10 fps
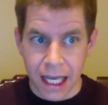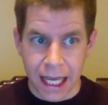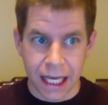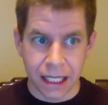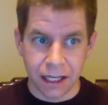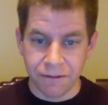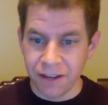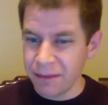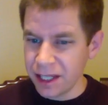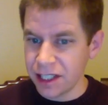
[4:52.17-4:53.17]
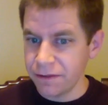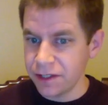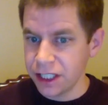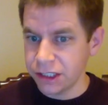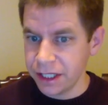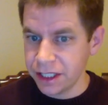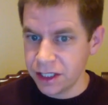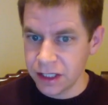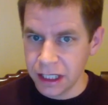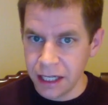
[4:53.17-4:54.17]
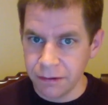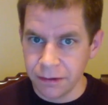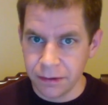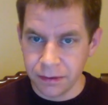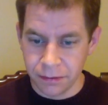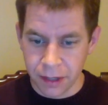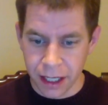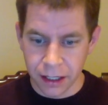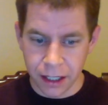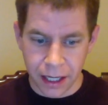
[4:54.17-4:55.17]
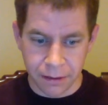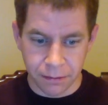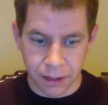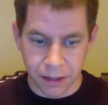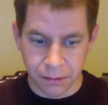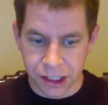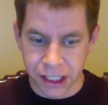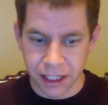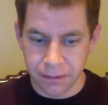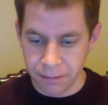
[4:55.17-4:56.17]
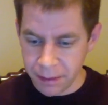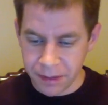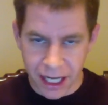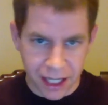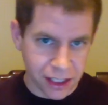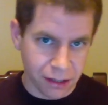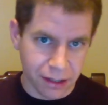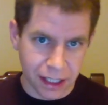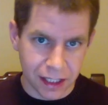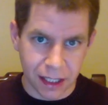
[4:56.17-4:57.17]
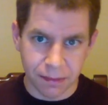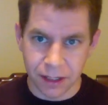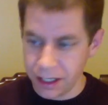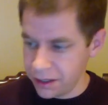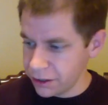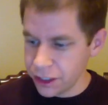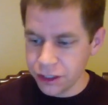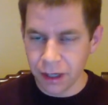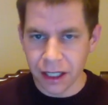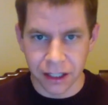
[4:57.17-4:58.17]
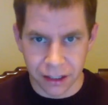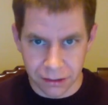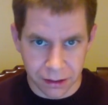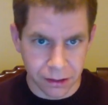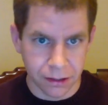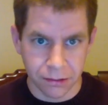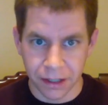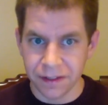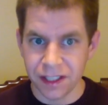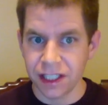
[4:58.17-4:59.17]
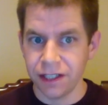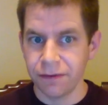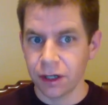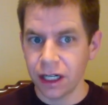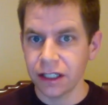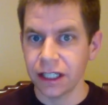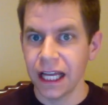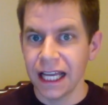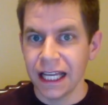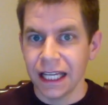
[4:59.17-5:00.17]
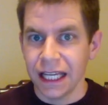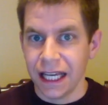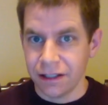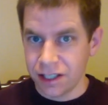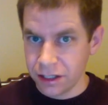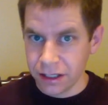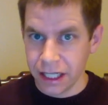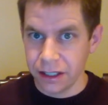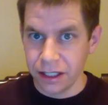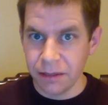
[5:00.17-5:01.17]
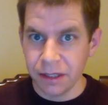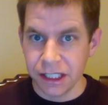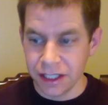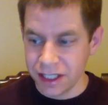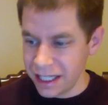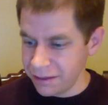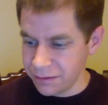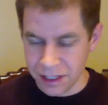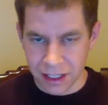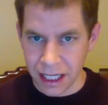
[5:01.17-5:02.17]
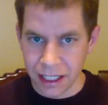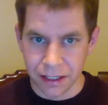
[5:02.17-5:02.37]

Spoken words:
and I find myself in situations a lot where I wish I could bump the ISO on this up to 3200 or even 6400 and still get good images, and it's not